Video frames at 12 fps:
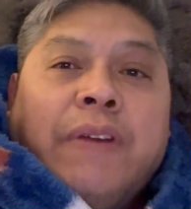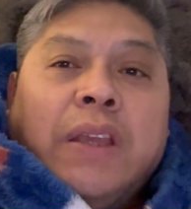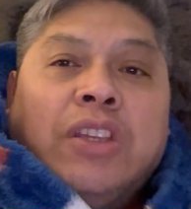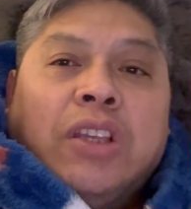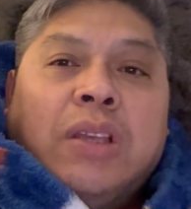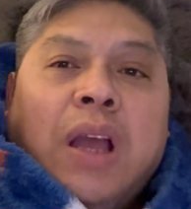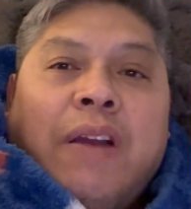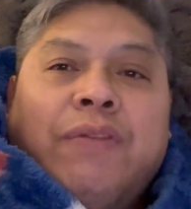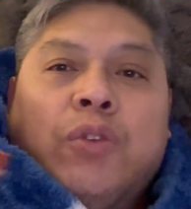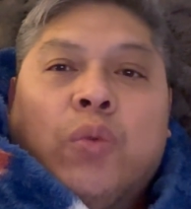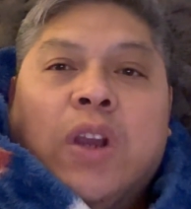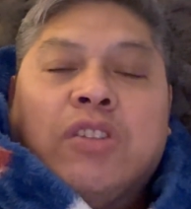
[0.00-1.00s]
I just have
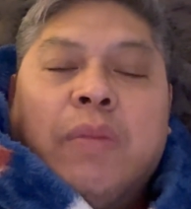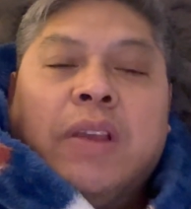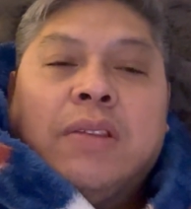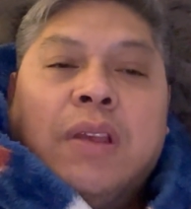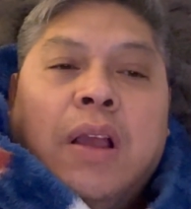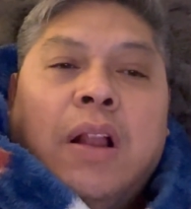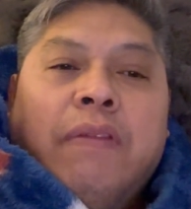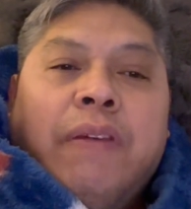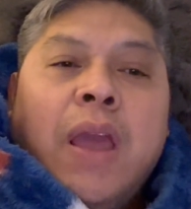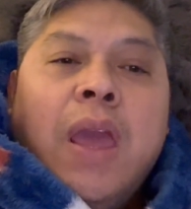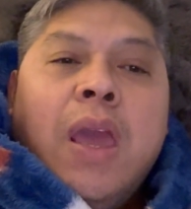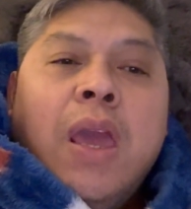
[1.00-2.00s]
to wash myself
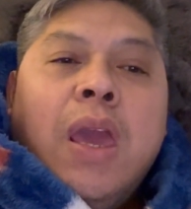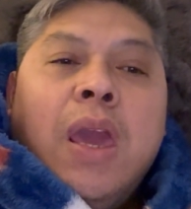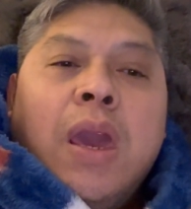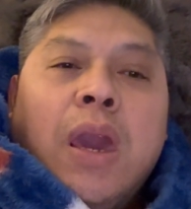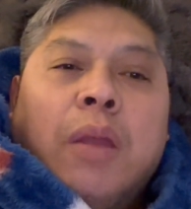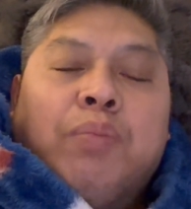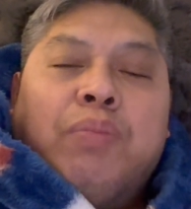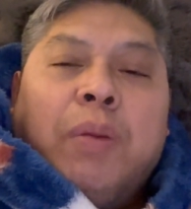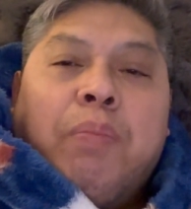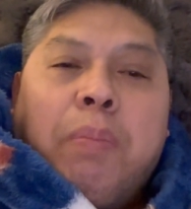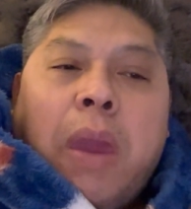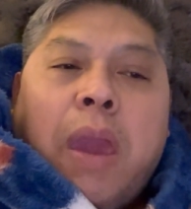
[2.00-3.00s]
and
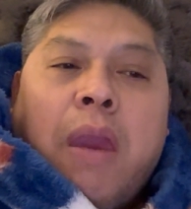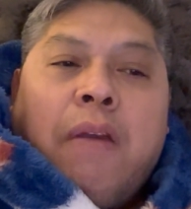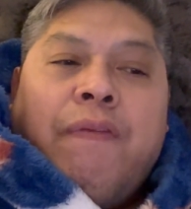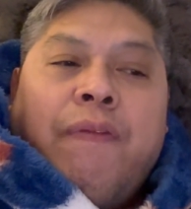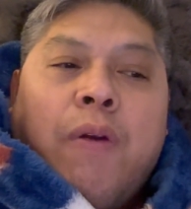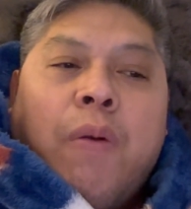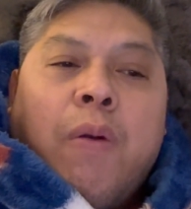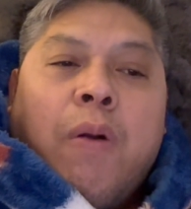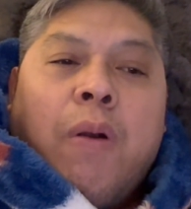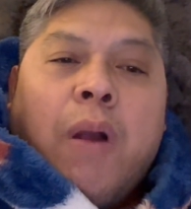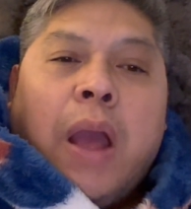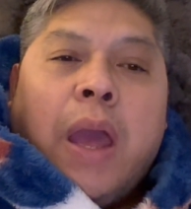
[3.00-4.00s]
prepare
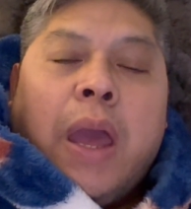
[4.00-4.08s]
for